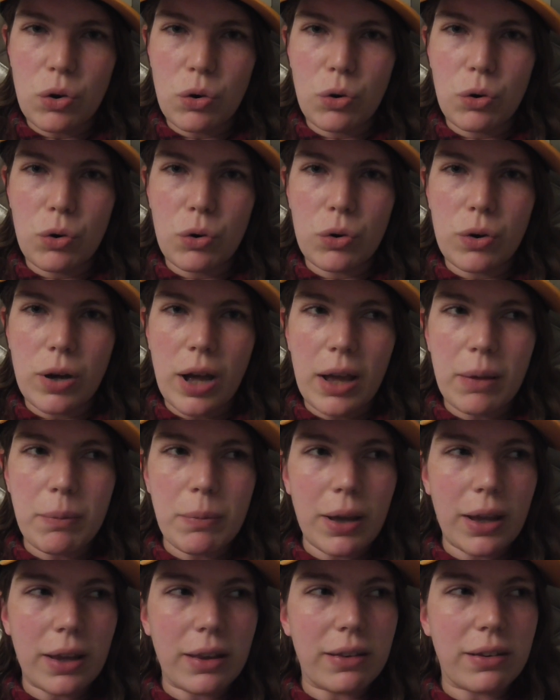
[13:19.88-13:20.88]
or I
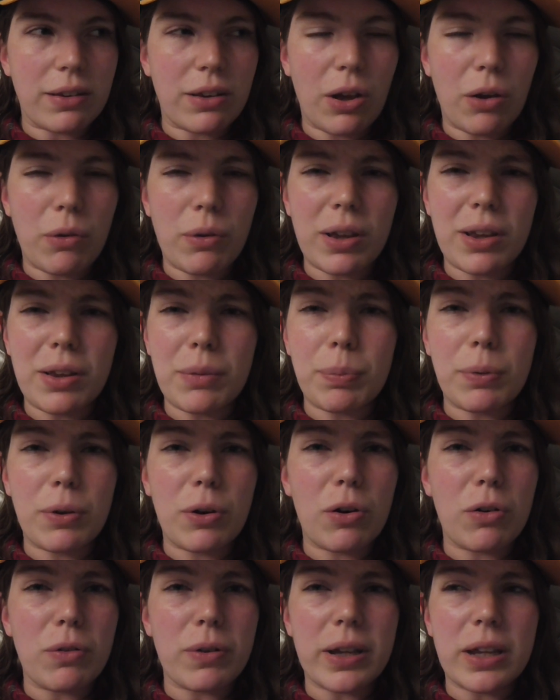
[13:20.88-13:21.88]
might go
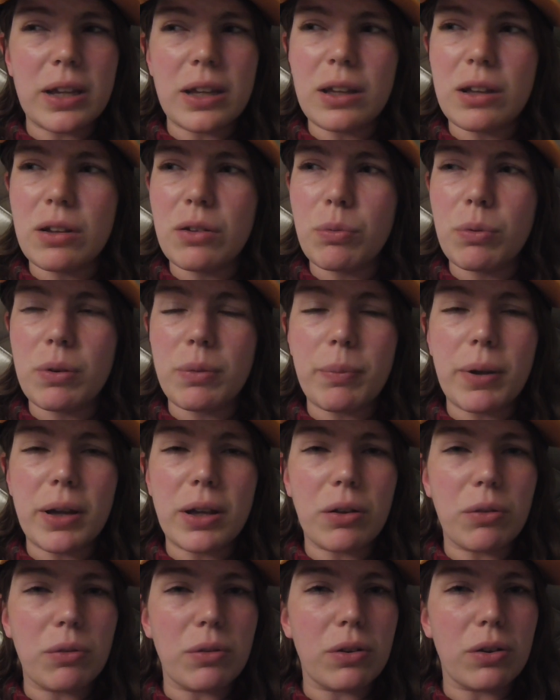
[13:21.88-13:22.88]
exploring with
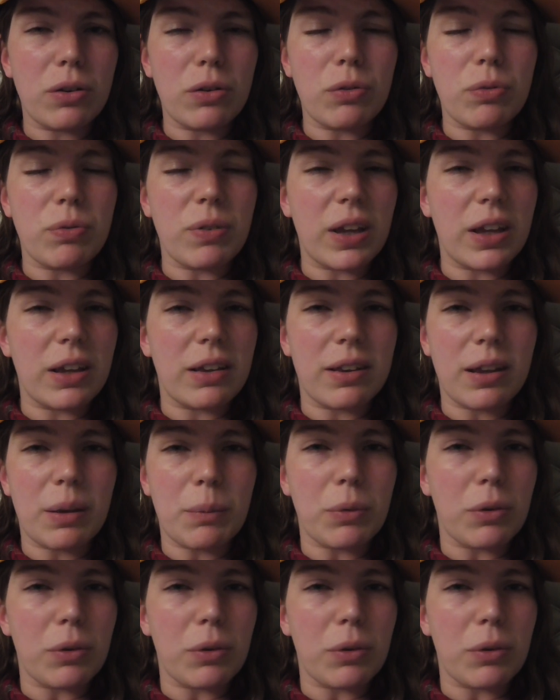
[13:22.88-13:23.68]
my own 2 feet.